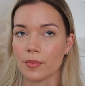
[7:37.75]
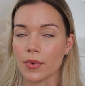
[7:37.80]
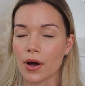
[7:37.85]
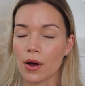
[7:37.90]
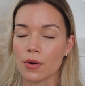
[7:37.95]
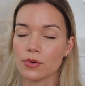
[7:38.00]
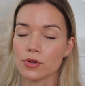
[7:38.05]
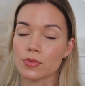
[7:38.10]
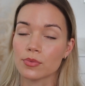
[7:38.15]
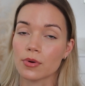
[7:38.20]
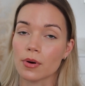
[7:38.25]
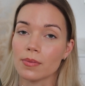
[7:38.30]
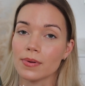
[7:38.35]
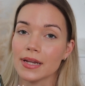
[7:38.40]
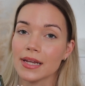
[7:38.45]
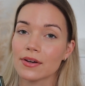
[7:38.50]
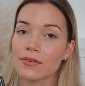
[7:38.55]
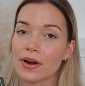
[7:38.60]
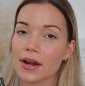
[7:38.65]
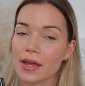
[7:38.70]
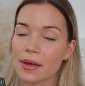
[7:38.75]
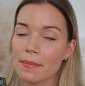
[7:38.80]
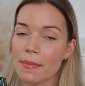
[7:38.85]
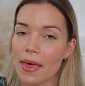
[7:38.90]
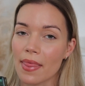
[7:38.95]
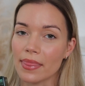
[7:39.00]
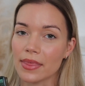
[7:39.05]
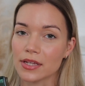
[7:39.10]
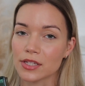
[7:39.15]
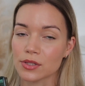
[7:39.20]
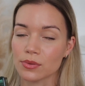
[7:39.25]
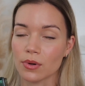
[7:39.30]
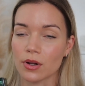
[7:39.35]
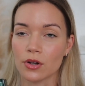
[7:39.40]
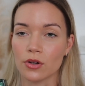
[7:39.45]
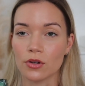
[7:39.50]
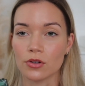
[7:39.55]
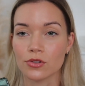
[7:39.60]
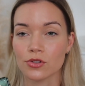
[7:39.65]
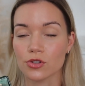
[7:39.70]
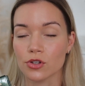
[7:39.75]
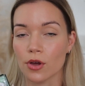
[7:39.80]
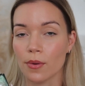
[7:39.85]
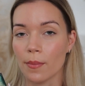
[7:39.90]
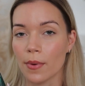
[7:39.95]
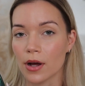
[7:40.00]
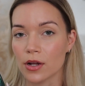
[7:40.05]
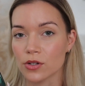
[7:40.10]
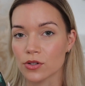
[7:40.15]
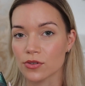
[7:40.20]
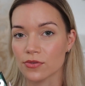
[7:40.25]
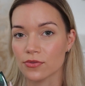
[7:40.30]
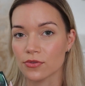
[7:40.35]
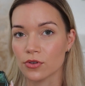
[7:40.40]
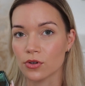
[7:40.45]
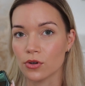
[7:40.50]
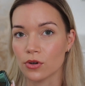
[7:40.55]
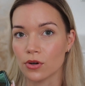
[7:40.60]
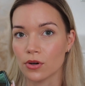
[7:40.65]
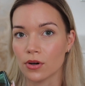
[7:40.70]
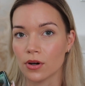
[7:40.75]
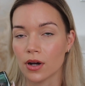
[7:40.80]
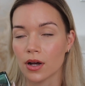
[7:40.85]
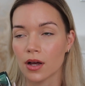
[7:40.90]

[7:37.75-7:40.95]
I would probably recommend this one not so much for